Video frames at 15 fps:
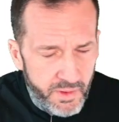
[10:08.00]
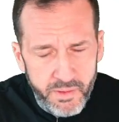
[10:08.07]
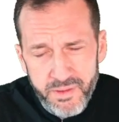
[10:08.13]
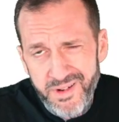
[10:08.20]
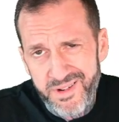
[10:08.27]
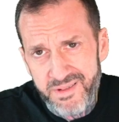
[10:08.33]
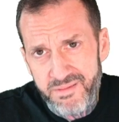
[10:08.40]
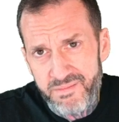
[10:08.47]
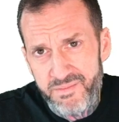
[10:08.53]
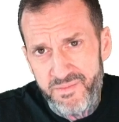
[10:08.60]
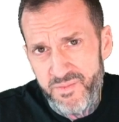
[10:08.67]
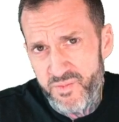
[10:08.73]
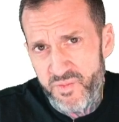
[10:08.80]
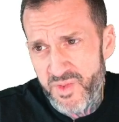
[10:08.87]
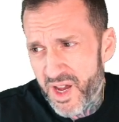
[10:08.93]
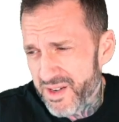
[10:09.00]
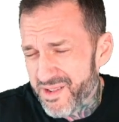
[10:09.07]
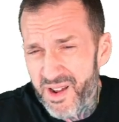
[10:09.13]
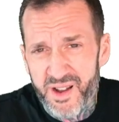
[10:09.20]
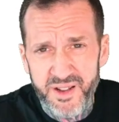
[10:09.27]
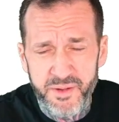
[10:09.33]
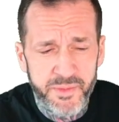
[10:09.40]
we're gonna not
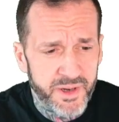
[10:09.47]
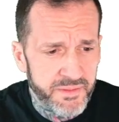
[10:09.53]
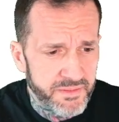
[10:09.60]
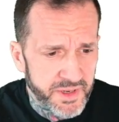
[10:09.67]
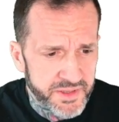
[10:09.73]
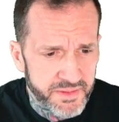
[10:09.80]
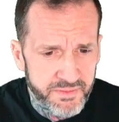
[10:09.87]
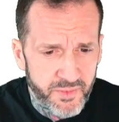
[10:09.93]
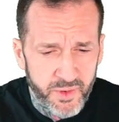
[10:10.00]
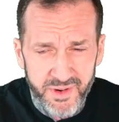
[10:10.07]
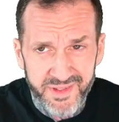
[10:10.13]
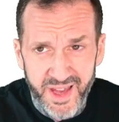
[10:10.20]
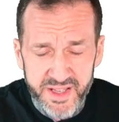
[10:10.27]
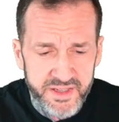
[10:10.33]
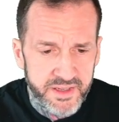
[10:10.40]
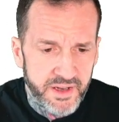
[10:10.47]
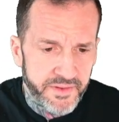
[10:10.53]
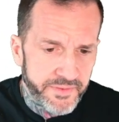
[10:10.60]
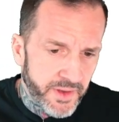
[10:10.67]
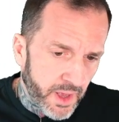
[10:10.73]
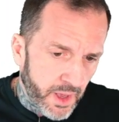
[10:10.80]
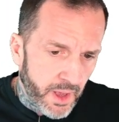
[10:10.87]
talk about much more of that
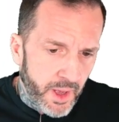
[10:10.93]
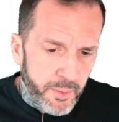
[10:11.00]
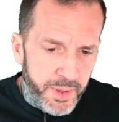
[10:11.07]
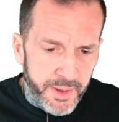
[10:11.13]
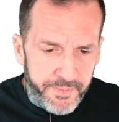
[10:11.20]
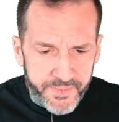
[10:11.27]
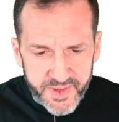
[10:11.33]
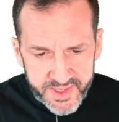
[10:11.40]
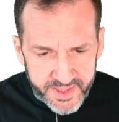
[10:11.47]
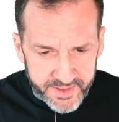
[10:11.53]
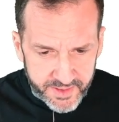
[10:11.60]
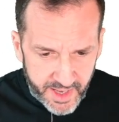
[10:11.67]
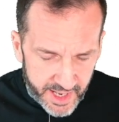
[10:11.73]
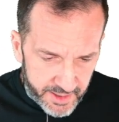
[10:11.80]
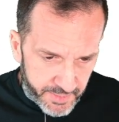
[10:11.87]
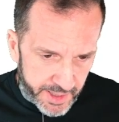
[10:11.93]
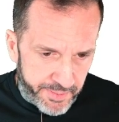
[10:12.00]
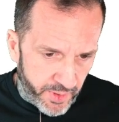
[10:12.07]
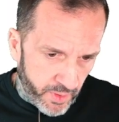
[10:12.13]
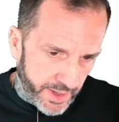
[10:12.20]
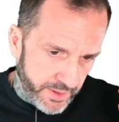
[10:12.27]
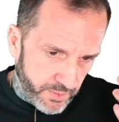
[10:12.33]
stuff. But this is kind of my
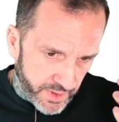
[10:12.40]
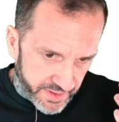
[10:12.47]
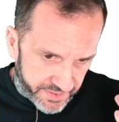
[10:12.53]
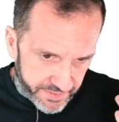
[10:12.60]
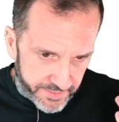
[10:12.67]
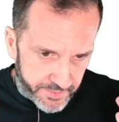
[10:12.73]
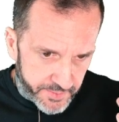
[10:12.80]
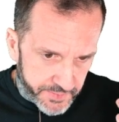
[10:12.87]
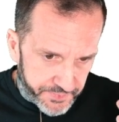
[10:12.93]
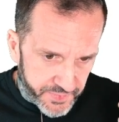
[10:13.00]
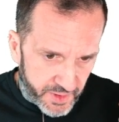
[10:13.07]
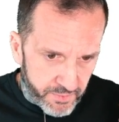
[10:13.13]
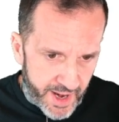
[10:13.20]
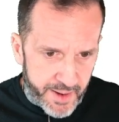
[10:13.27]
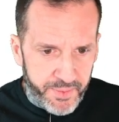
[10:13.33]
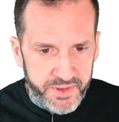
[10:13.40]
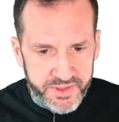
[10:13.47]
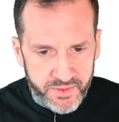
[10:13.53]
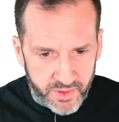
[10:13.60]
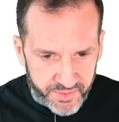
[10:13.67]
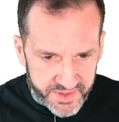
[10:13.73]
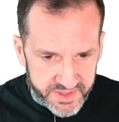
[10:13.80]
point with wrapper
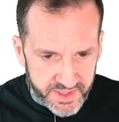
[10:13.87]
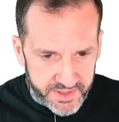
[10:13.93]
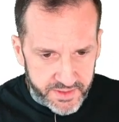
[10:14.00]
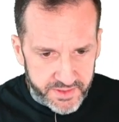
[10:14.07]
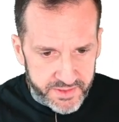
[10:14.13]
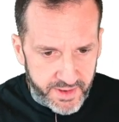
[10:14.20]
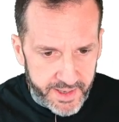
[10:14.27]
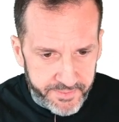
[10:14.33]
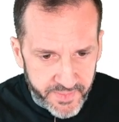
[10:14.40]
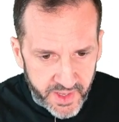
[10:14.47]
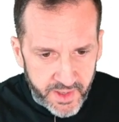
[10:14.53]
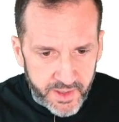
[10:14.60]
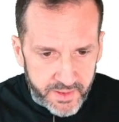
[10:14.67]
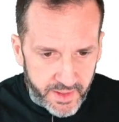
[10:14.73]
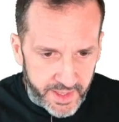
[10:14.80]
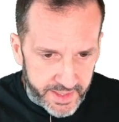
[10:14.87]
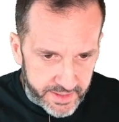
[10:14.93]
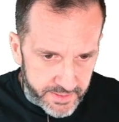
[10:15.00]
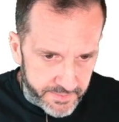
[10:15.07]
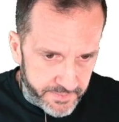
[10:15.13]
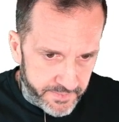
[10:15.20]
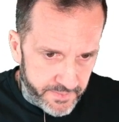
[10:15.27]
store procedures, right?
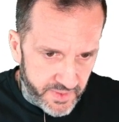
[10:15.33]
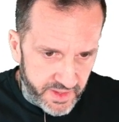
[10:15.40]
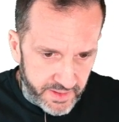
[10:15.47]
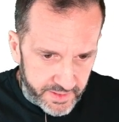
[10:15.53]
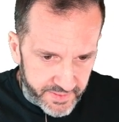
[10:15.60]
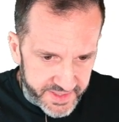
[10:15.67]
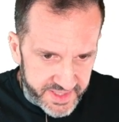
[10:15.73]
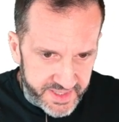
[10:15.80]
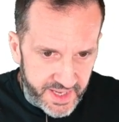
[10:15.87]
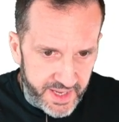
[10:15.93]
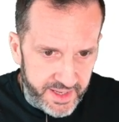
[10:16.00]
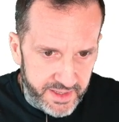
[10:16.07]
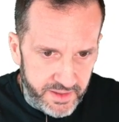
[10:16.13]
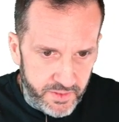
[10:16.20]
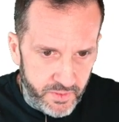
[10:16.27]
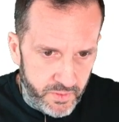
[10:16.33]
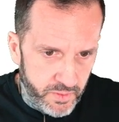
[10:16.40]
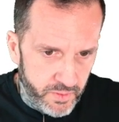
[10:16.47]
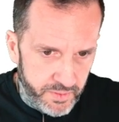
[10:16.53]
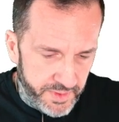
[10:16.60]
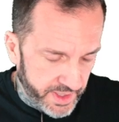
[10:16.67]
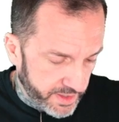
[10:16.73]
Like, like let's say
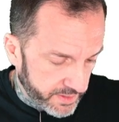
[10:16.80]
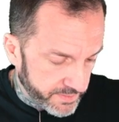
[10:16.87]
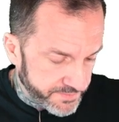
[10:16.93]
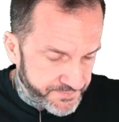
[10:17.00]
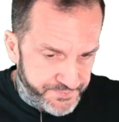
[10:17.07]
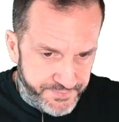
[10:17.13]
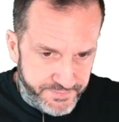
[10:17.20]
you you know